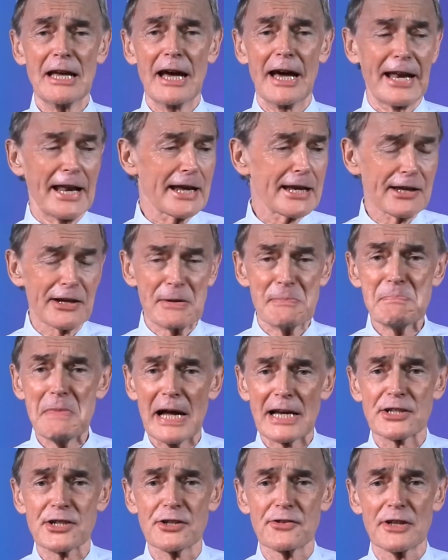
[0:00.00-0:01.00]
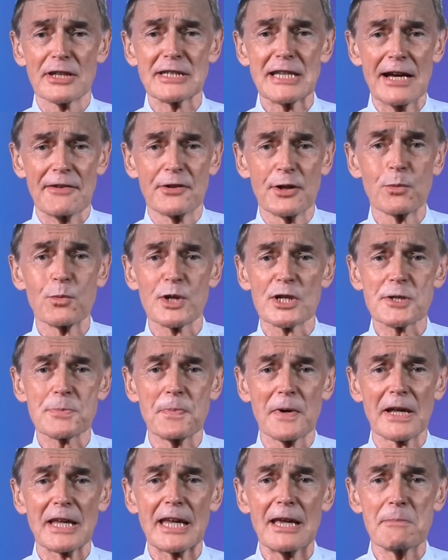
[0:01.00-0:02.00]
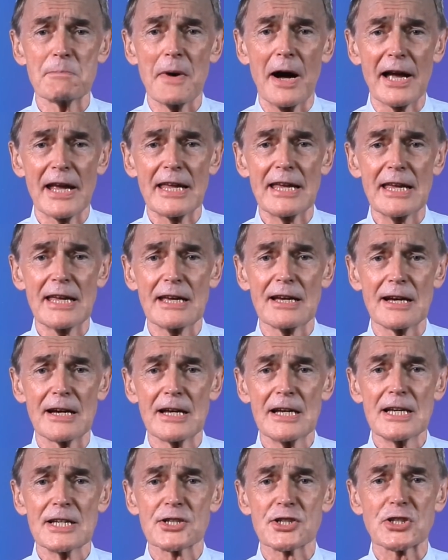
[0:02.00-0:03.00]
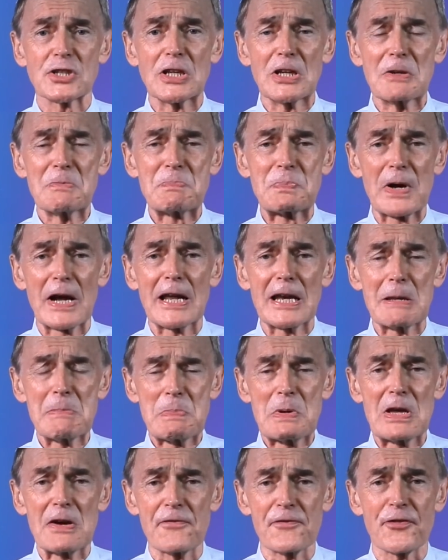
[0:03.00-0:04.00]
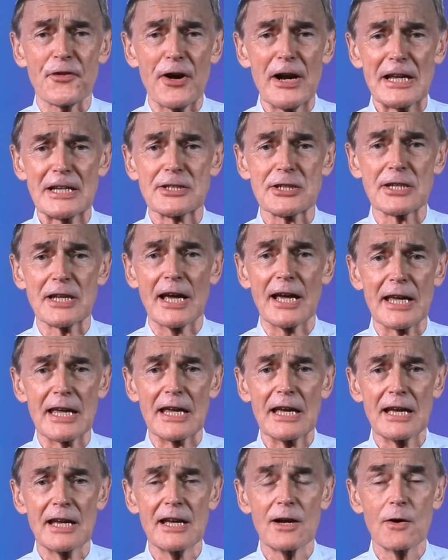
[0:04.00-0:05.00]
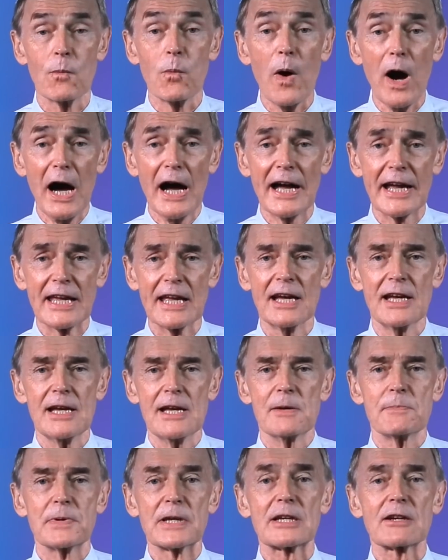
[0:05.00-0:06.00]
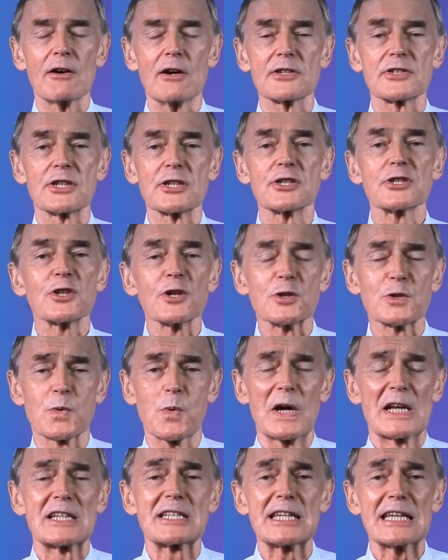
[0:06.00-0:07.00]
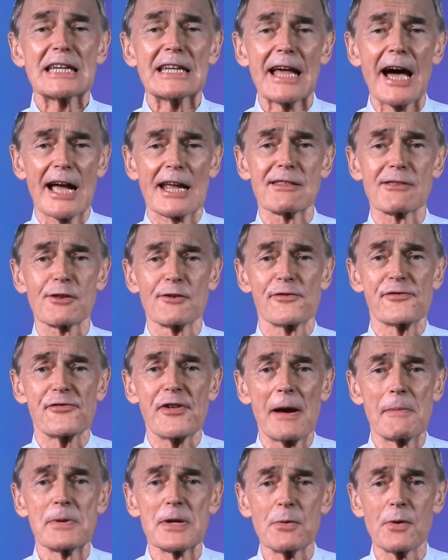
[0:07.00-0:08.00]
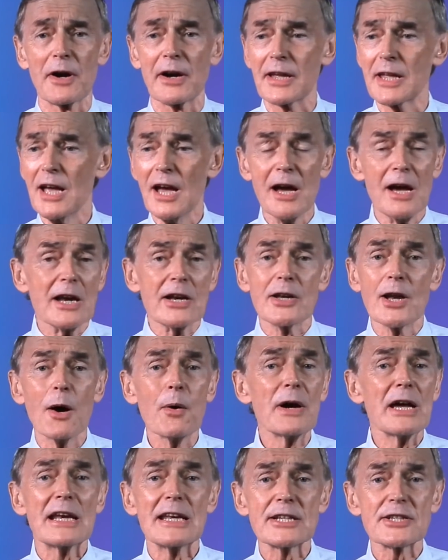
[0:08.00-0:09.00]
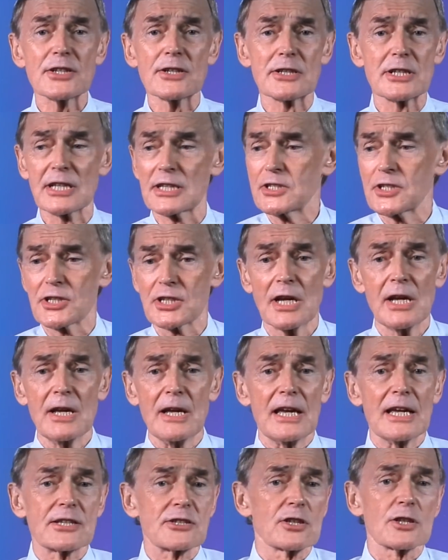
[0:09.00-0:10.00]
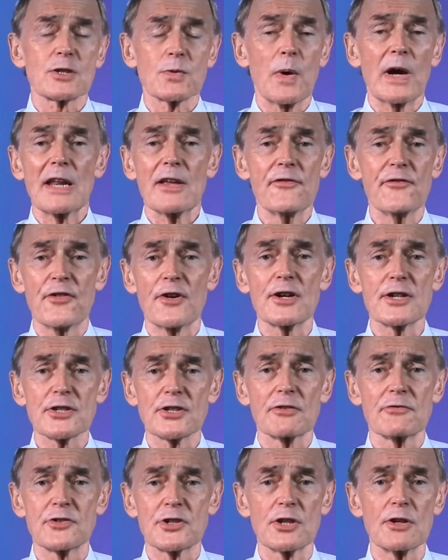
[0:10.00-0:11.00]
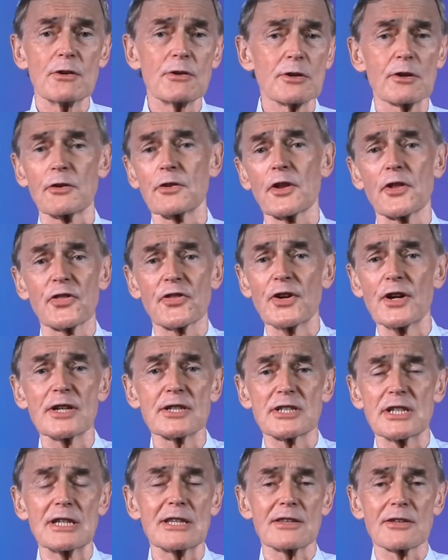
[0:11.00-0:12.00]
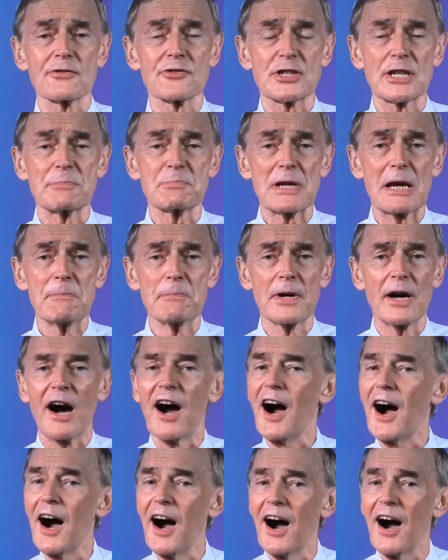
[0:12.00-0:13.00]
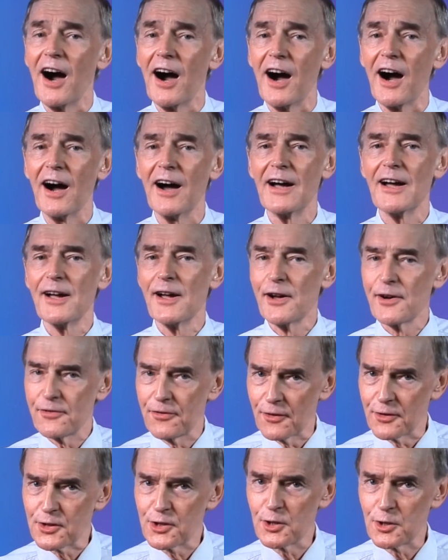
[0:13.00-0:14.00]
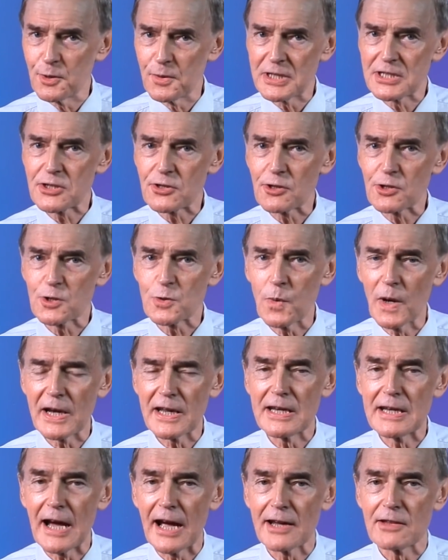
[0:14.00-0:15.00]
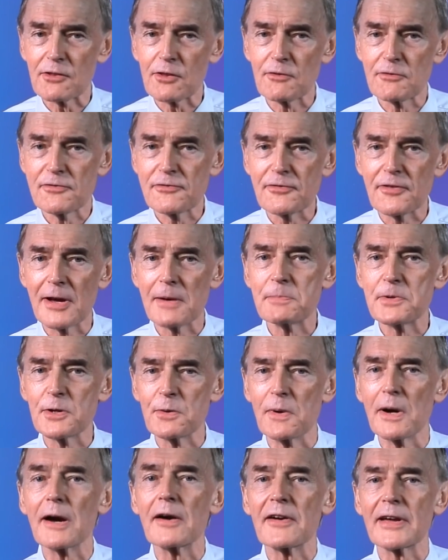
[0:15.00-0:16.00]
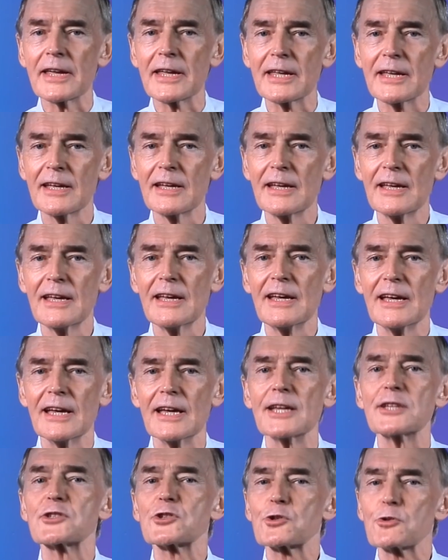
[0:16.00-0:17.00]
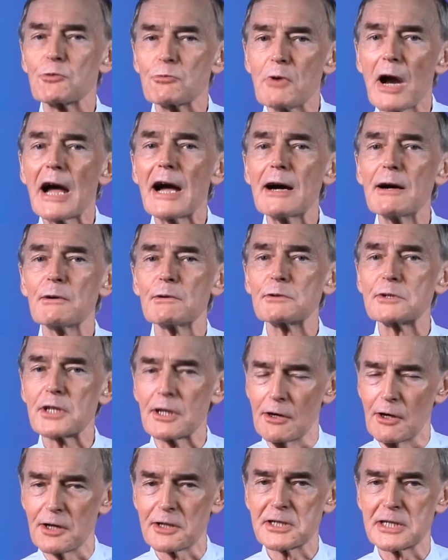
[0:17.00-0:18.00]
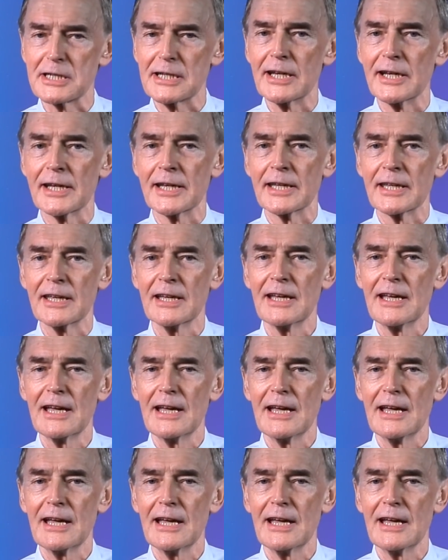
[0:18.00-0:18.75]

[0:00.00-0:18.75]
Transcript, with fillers: And I can imagine the devil whispering in my ear, Steve Brady, be afraid today. Why? because it's the 29th of February. No, it isn't. It's, it's the 21st of June or the 13th of September. Ha ha ha. For you, it's the 29th of February. It's Groundhog Day.